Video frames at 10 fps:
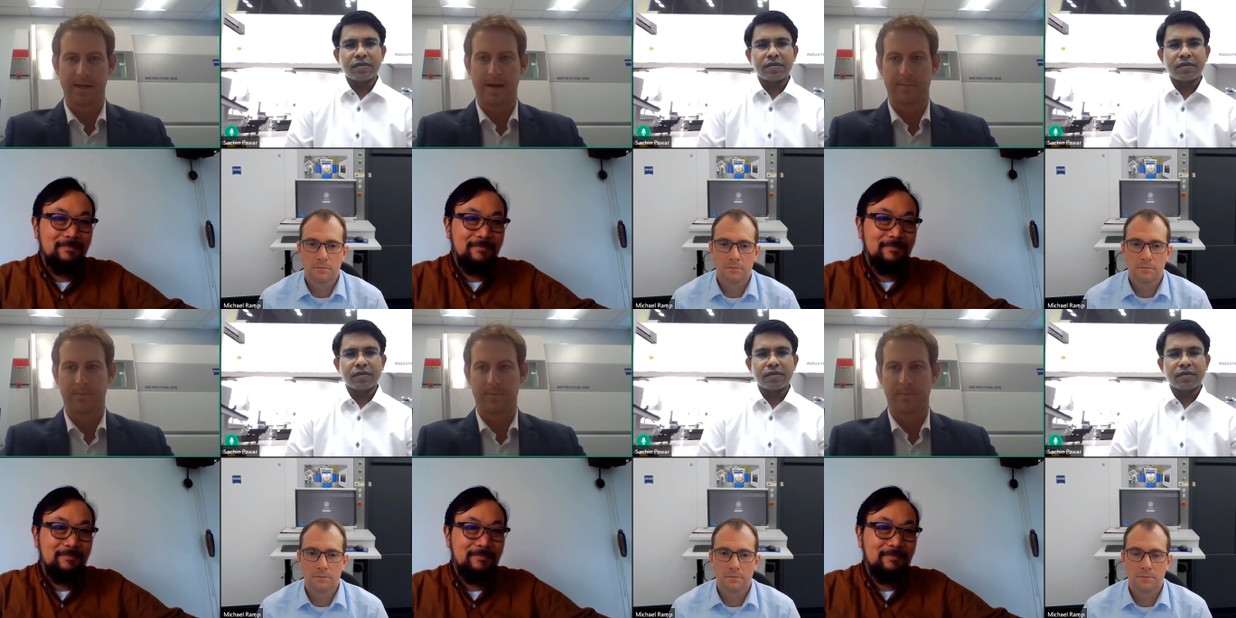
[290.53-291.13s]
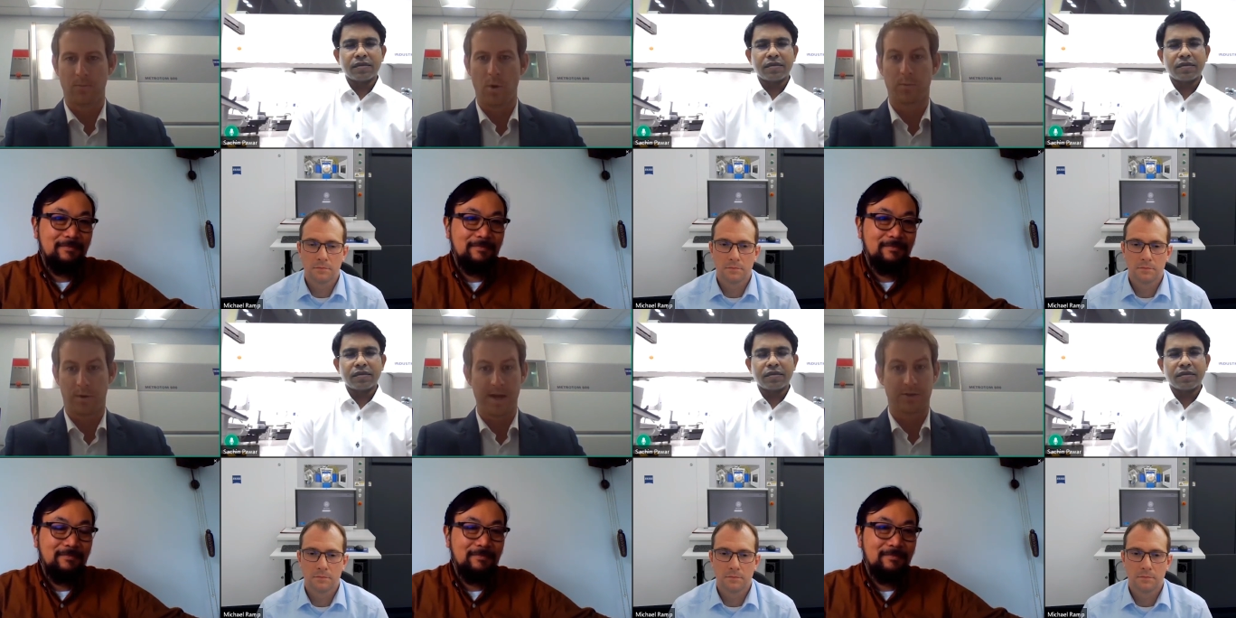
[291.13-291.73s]
Speaker 1: Um, one,
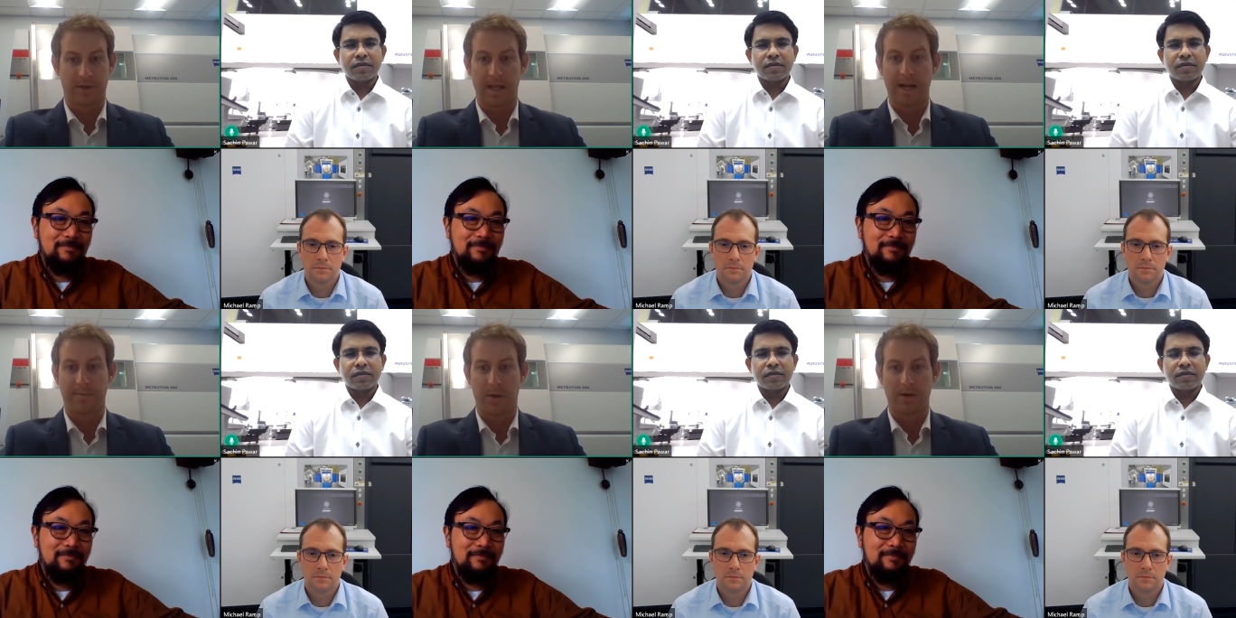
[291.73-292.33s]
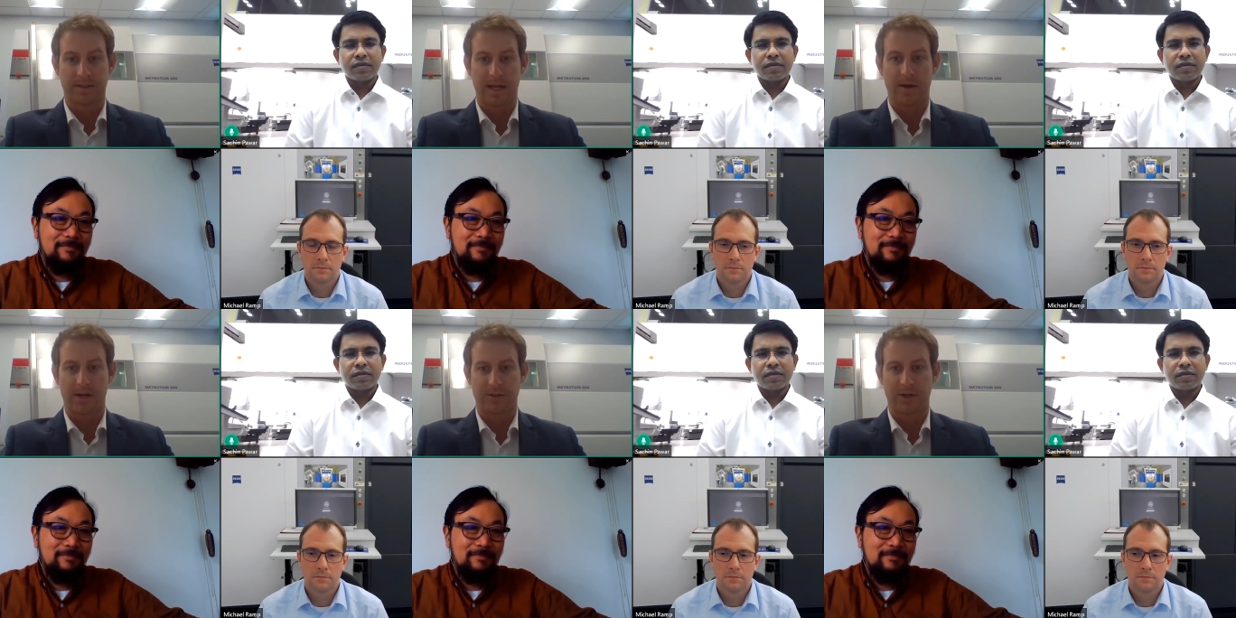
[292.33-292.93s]
we're measuring a lot of parts that
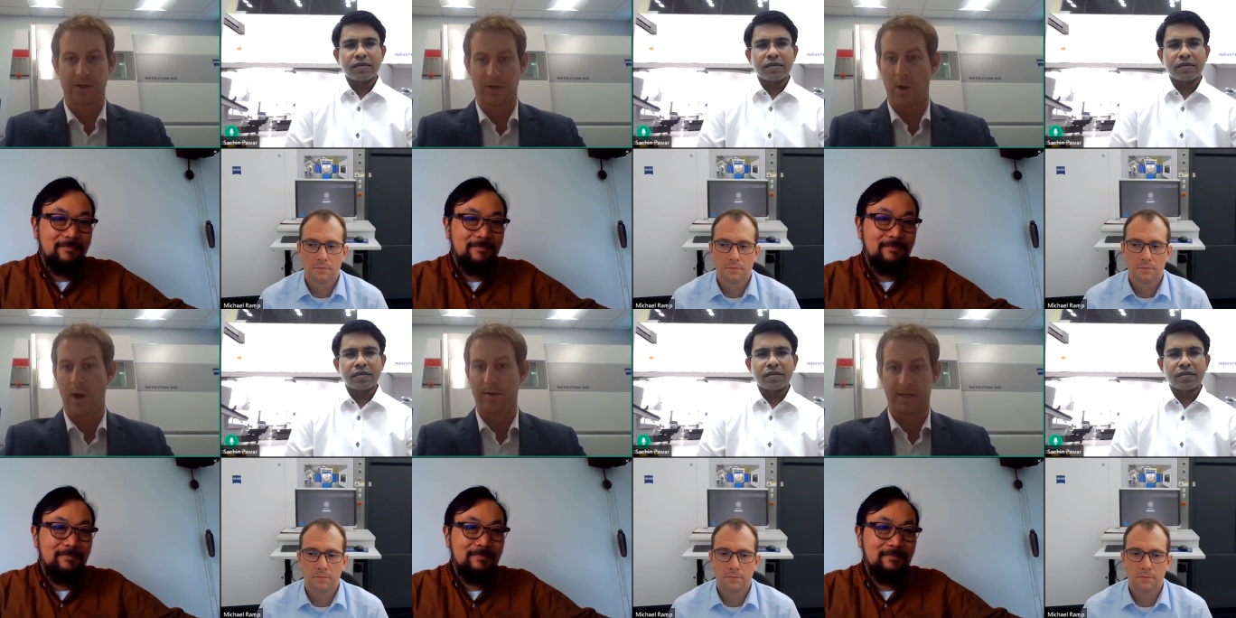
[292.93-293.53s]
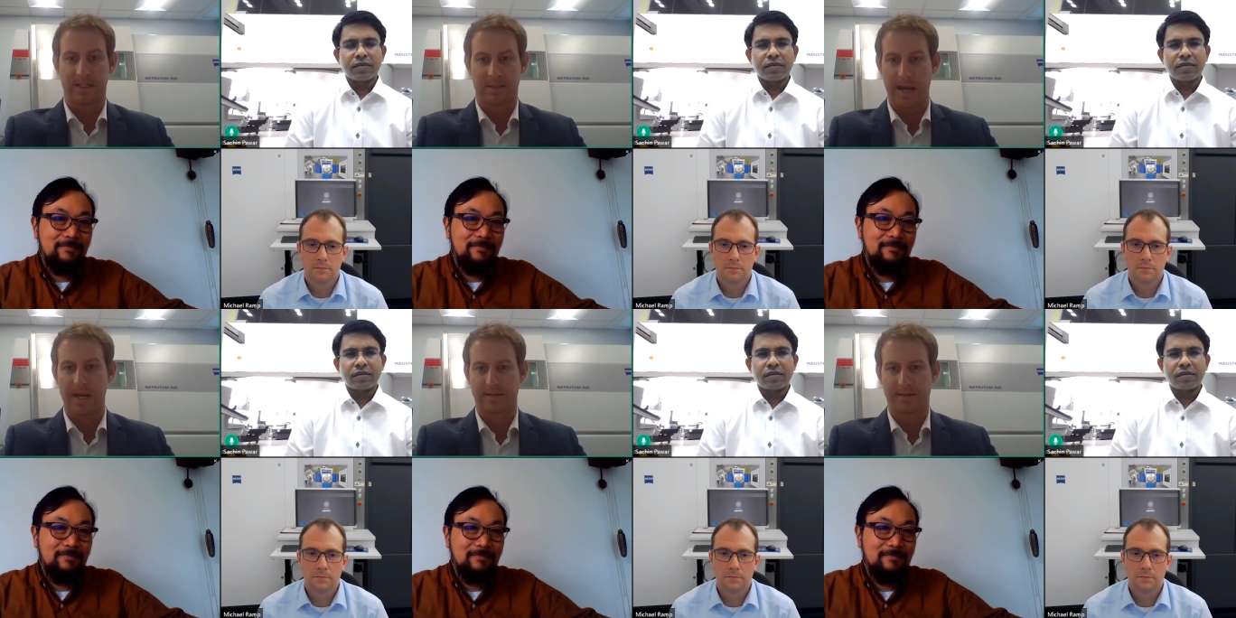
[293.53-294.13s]
are actually going to go out into
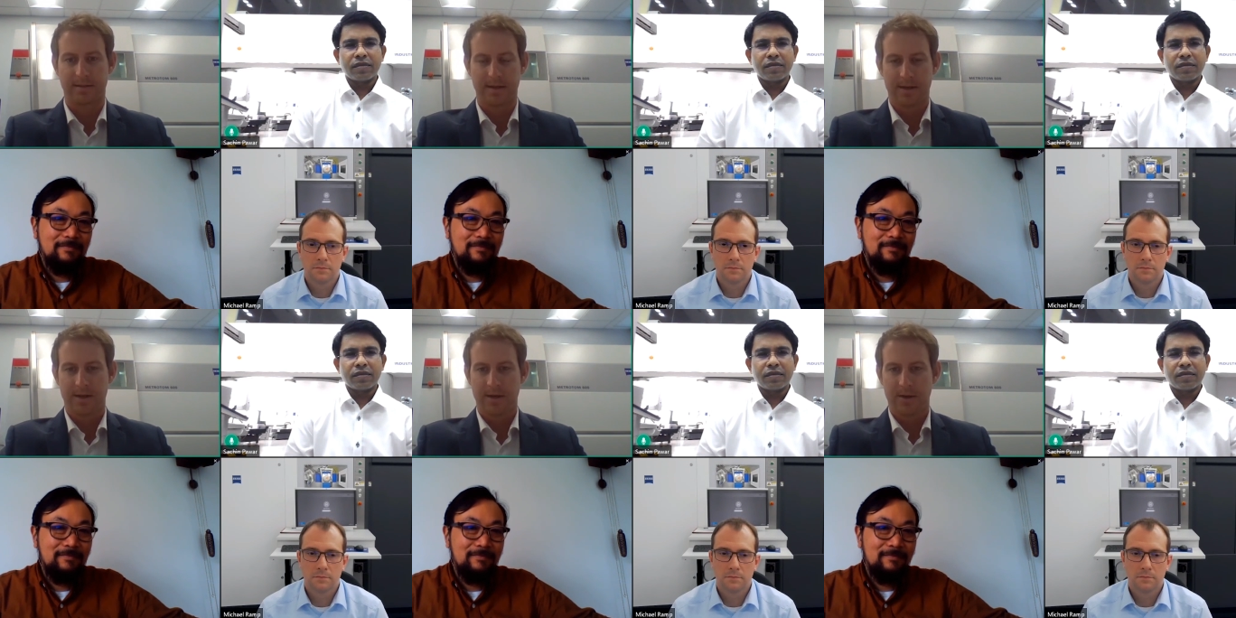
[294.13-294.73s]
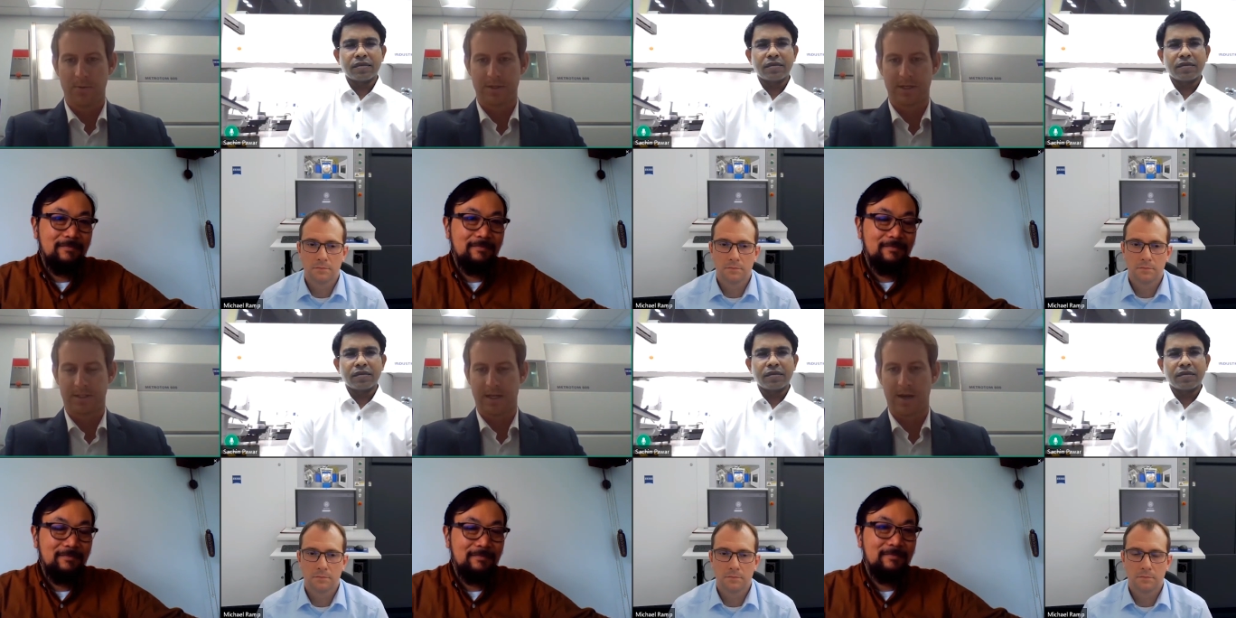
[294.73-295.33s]
space, which
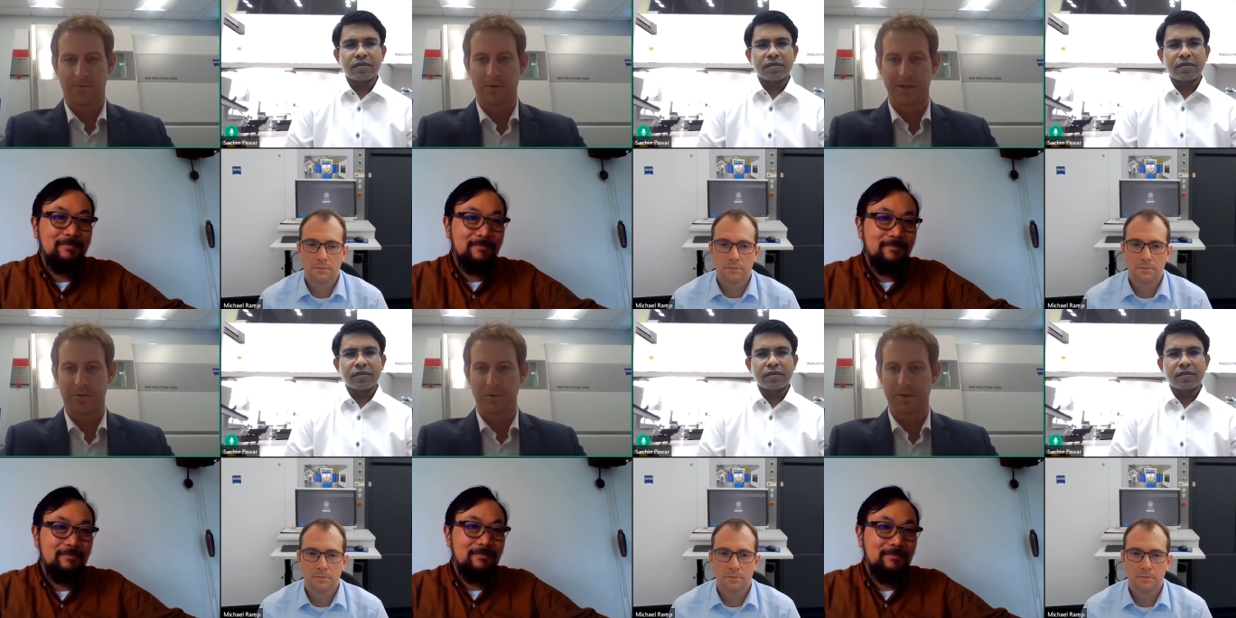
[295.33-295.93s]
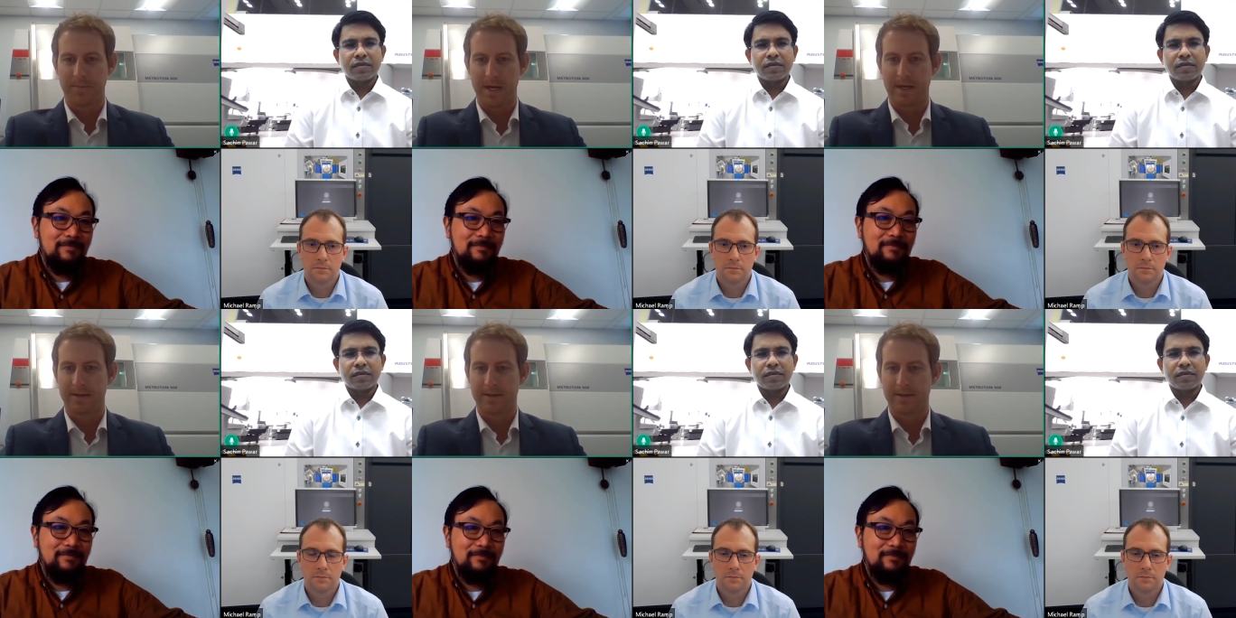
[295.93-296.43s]
is uh, really cool to me.